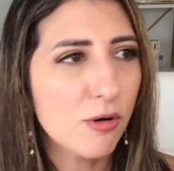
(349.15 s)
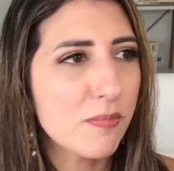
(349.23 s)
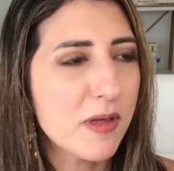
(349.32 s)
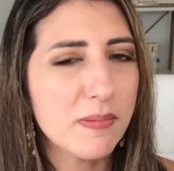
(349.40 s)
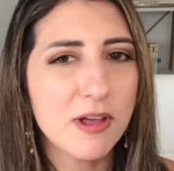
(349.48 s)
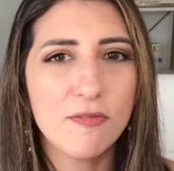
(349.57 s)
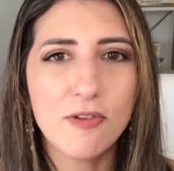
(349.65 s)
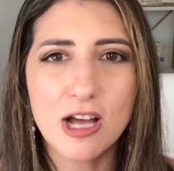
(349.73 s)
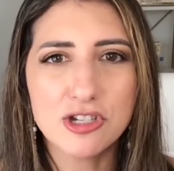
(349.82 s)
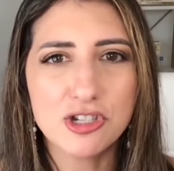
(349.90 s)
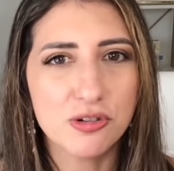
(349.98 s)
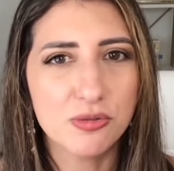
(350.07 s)
or maybe a
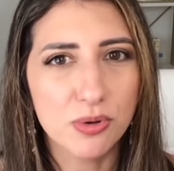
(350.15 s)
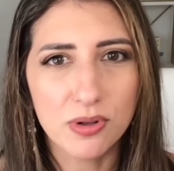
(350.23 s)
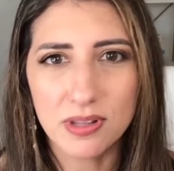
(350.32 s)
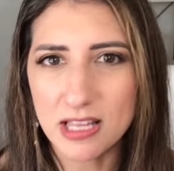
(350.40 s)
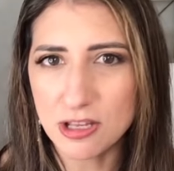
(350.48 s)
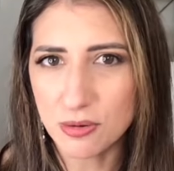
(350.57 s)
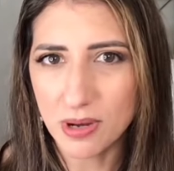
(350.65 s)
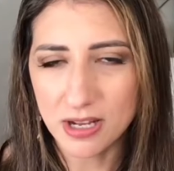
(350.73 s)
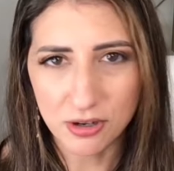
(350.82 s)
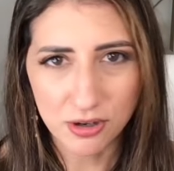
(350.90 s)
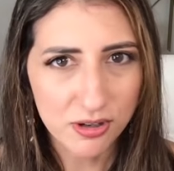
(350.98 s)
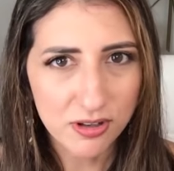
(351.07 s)
fashion rule that you
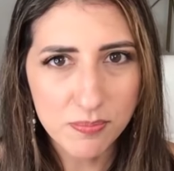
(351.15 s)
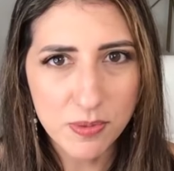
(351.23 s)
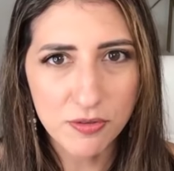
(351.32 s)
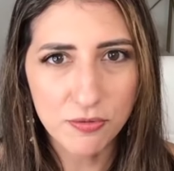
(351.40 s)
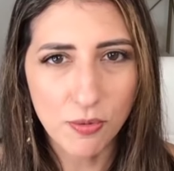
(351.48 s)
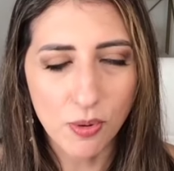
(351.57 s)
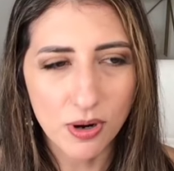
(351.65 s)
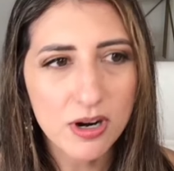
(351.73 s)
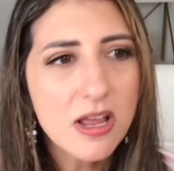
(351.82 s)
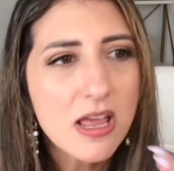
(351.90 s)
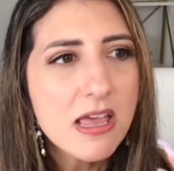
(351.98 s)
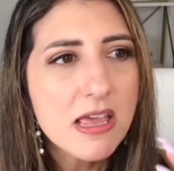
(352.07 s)
had heard of
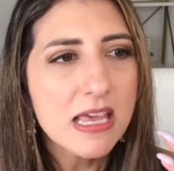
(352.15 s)
before,